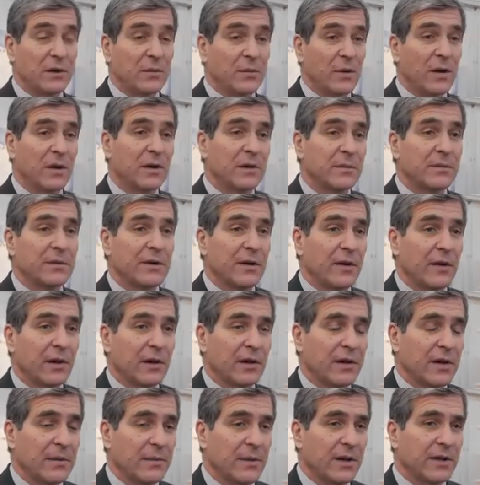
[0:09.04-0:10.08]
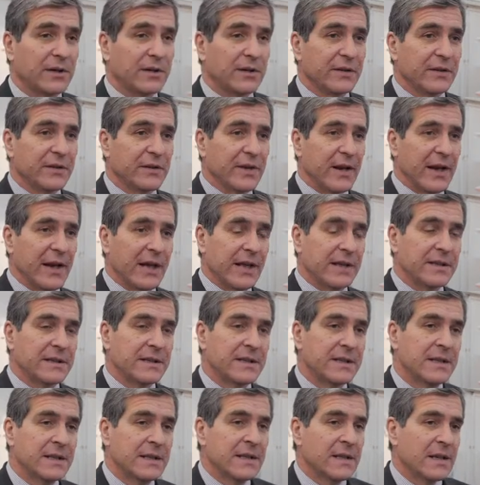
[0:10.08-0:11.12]
welcome to the Lockheed Martin
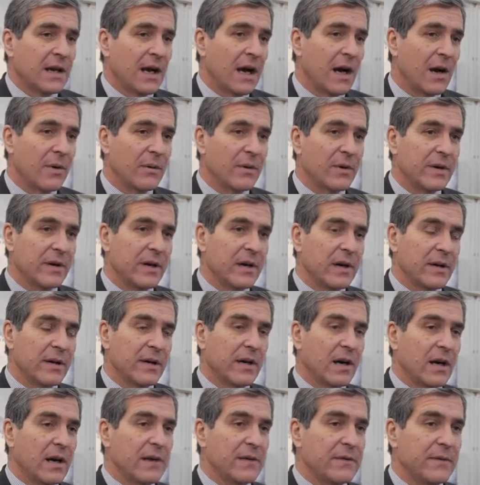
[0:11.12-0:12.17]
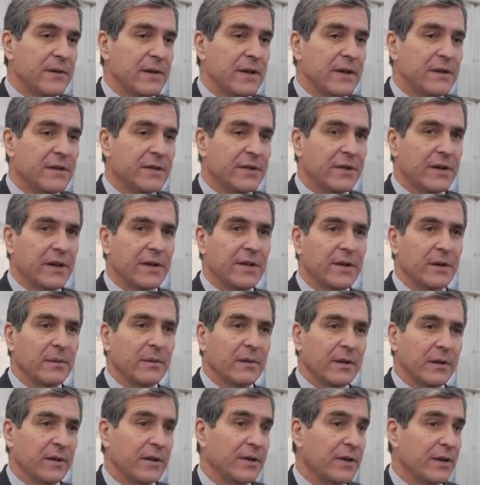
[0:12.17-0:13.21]
stand. We're here at IAV. This is, I
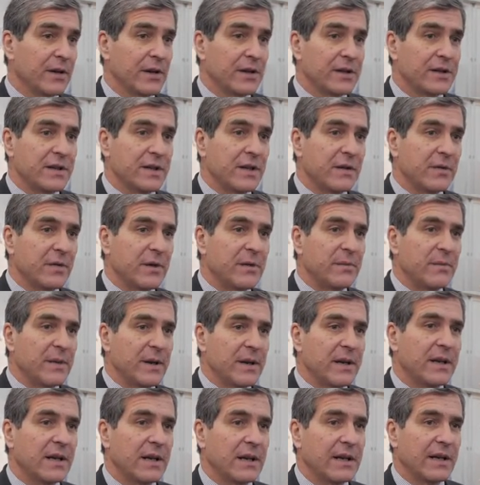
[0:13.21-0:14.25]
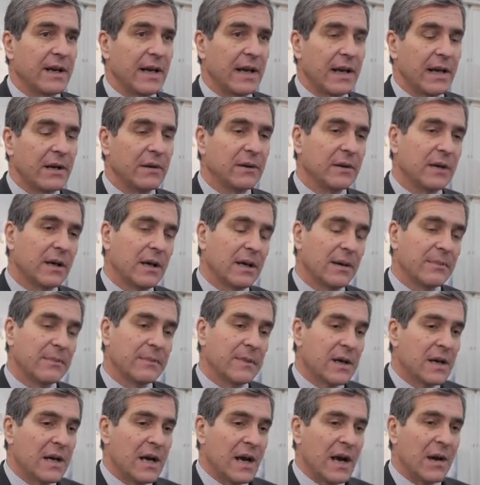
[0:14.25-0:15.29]
think, the third year we've been here now,
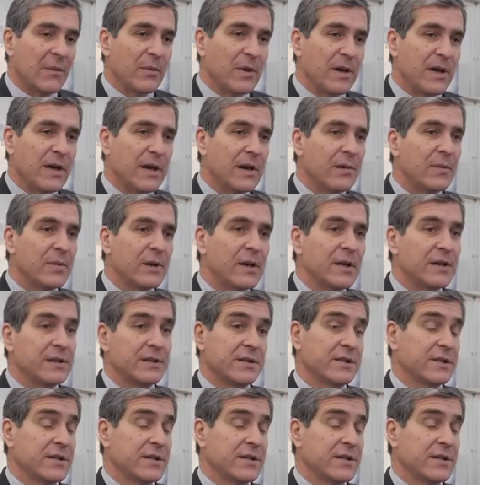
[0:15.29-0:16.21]
and we're here really to